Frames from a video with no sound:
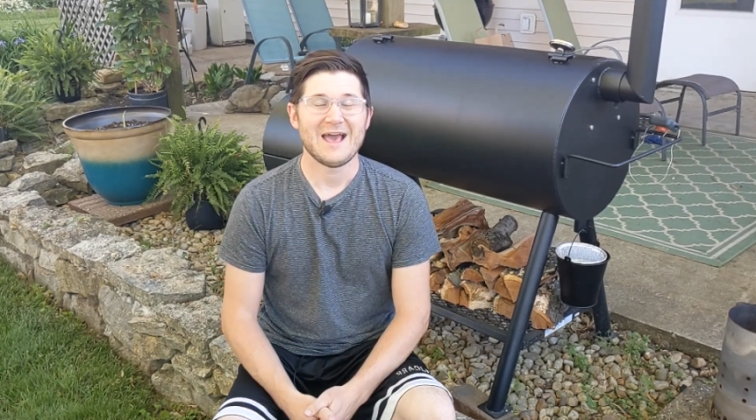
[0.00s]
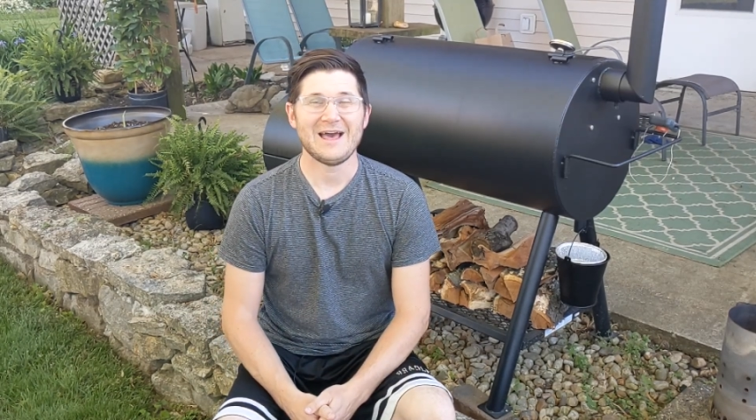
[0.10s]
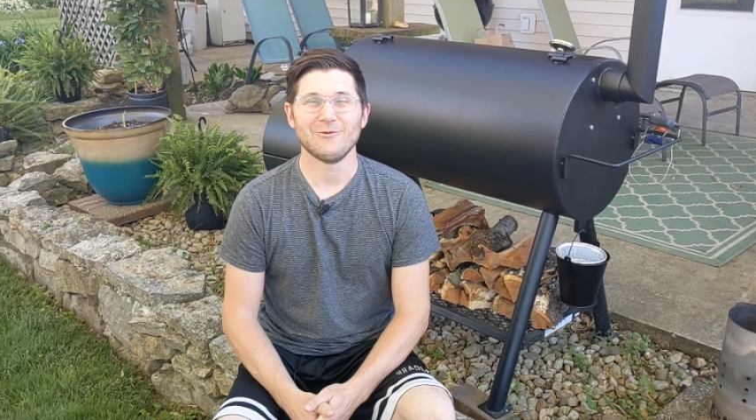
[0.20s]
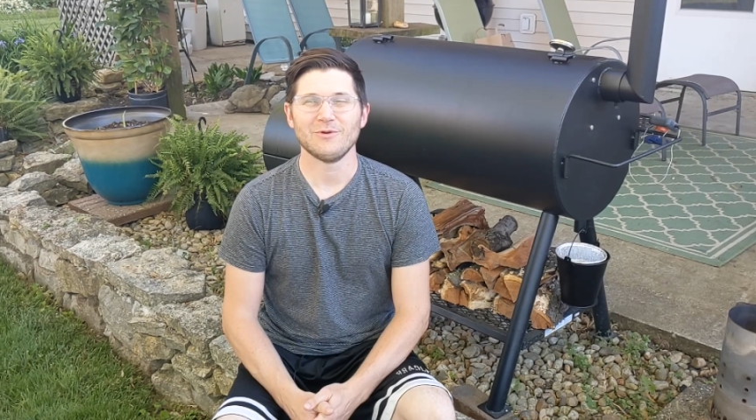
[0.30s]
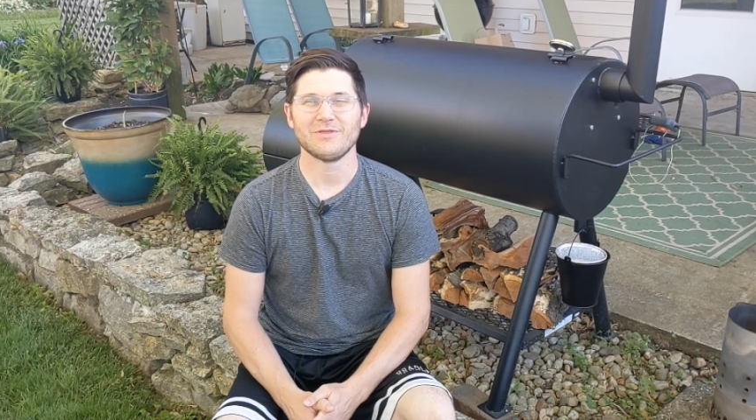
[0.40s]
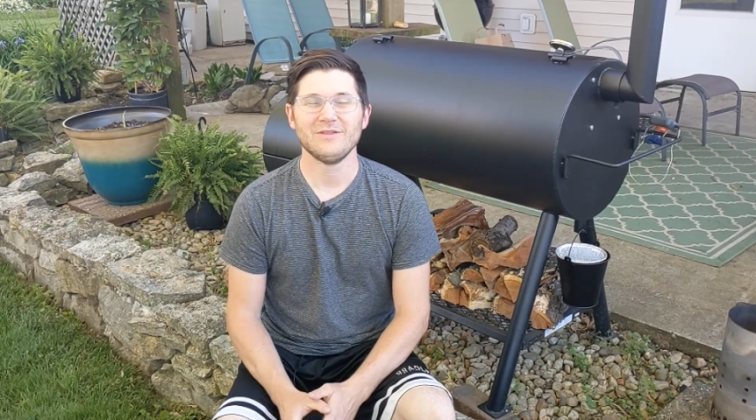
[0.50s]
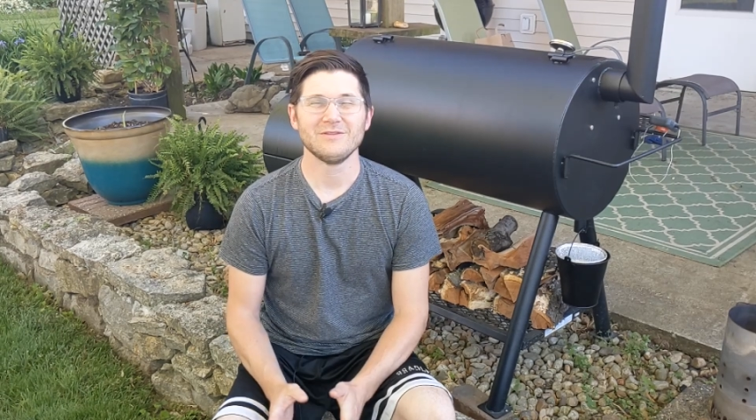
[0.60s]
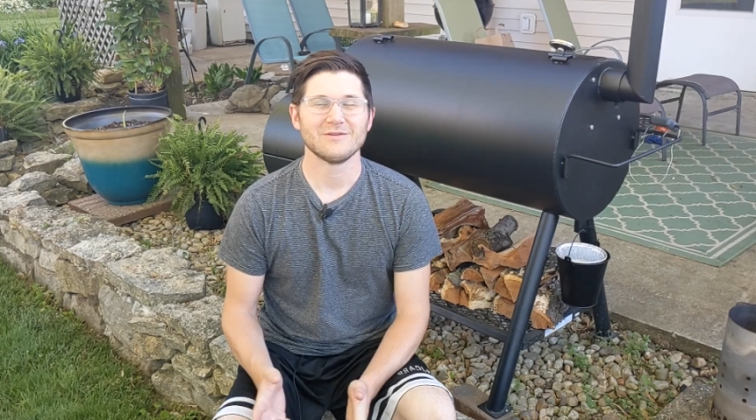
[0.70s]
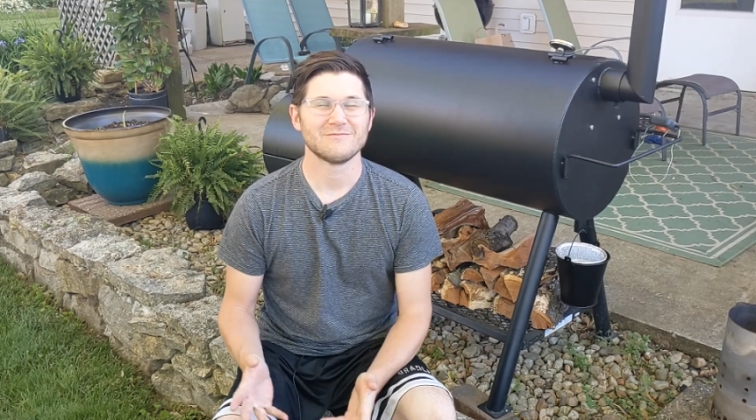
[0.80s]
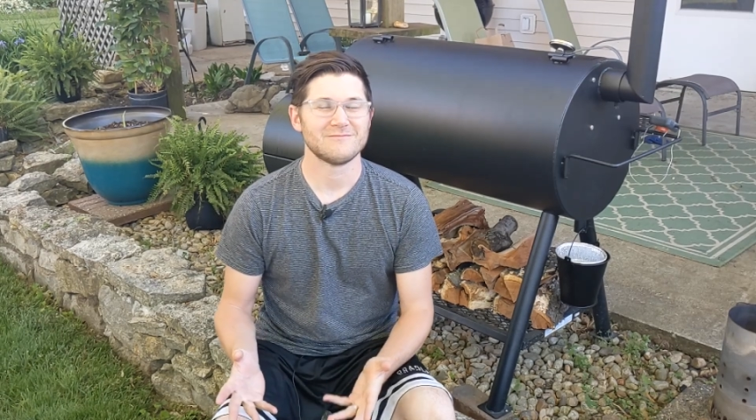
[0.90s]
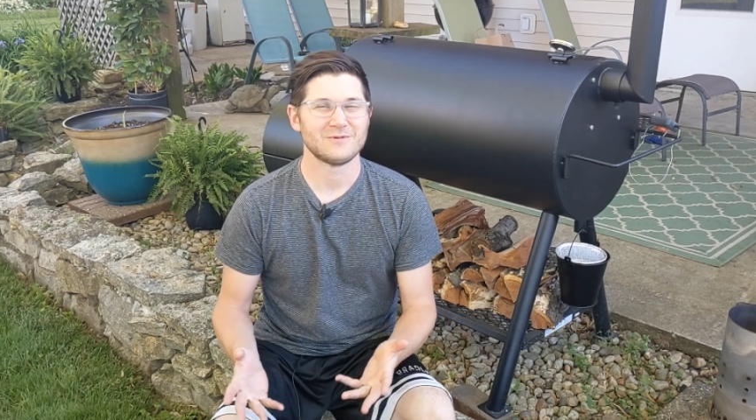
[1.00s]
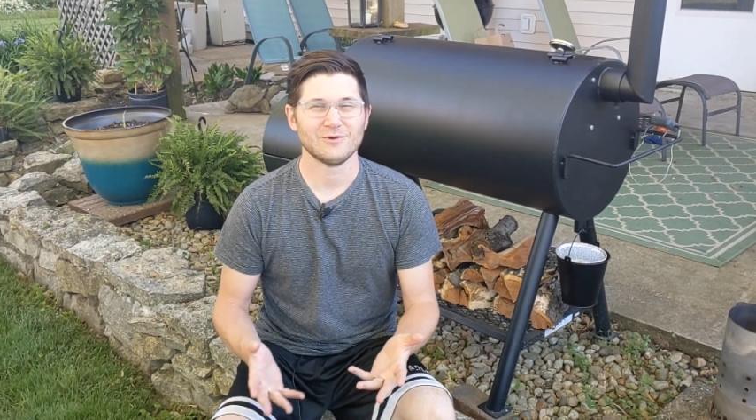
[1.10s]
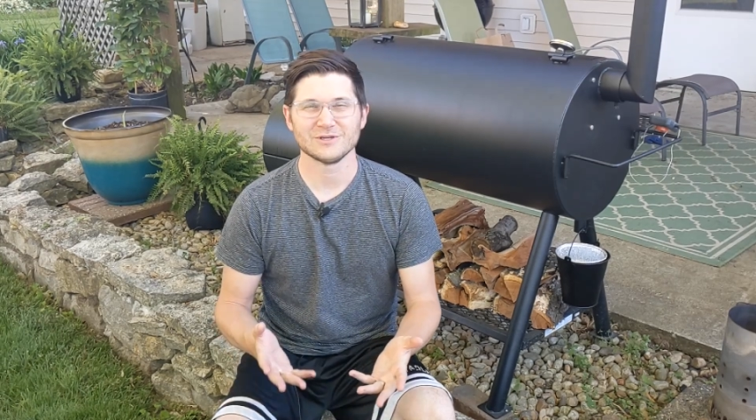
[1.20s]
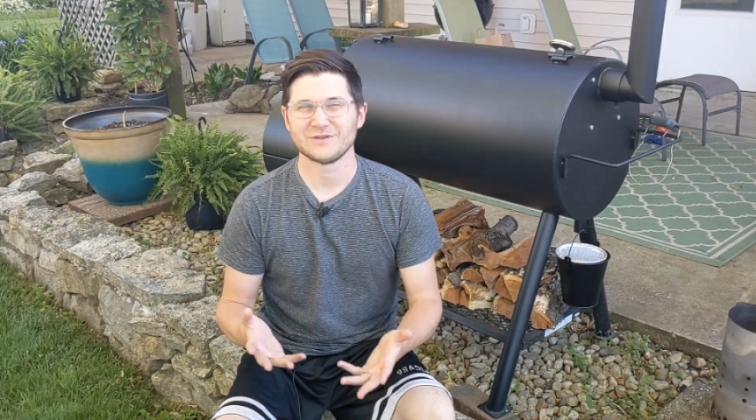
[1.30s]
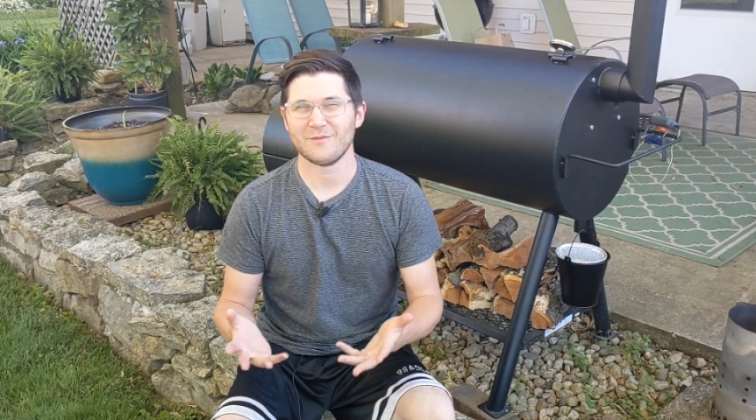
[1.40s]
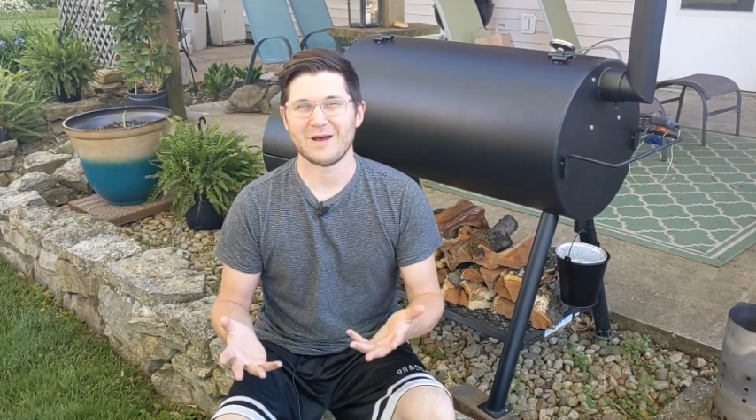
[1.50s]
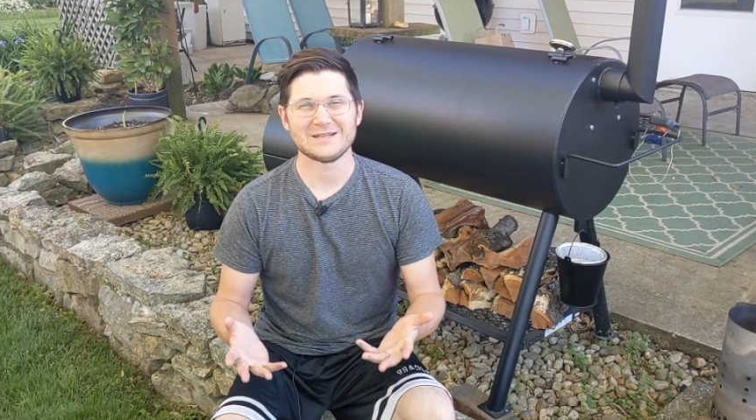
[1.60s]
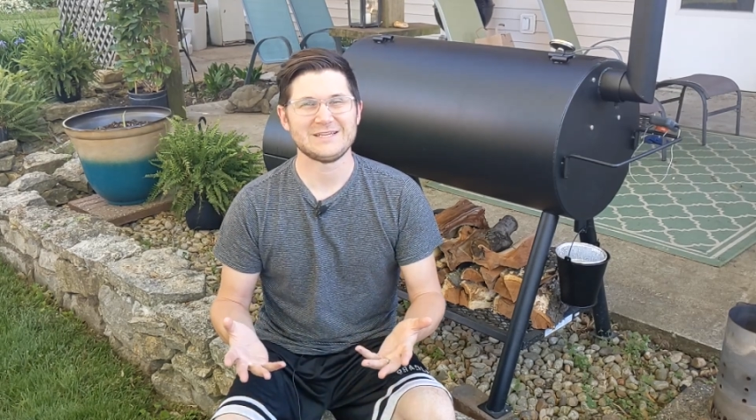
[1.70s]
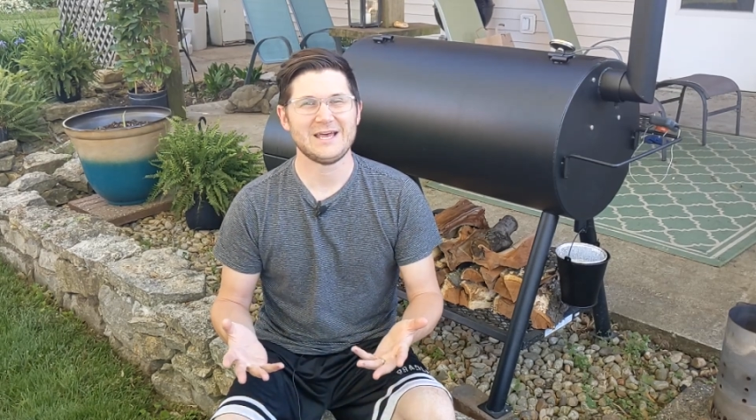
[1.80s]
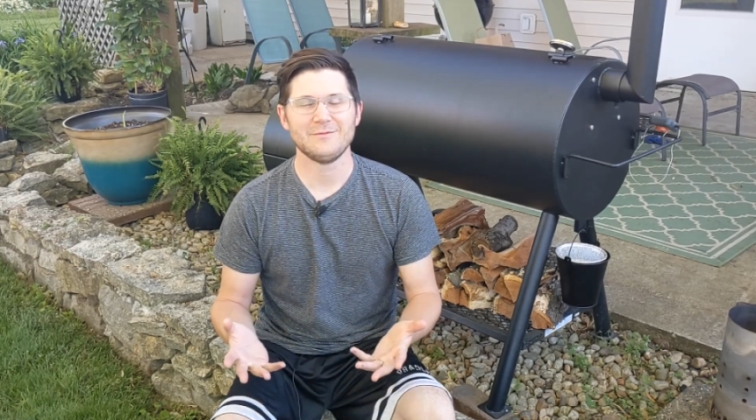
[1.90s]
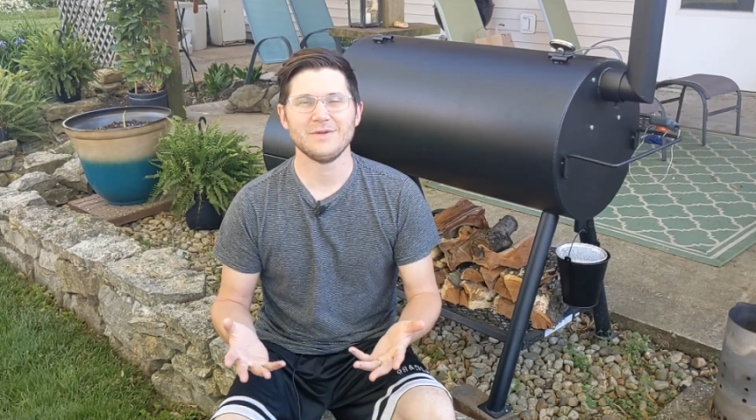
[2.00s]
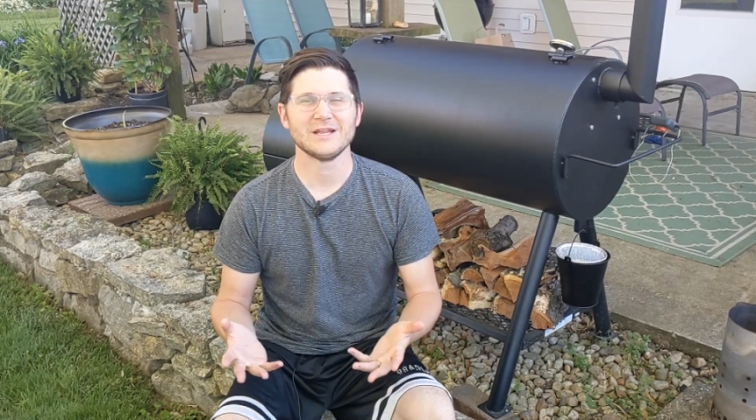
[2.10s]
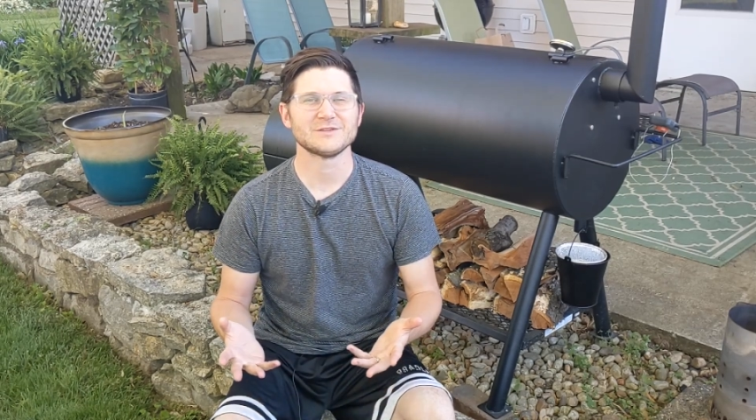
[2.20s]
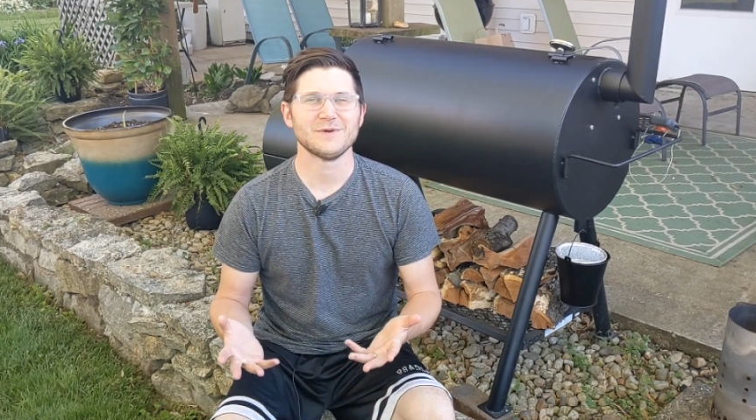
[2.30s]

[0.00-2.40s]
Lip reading: And within the course of about 10 minutes,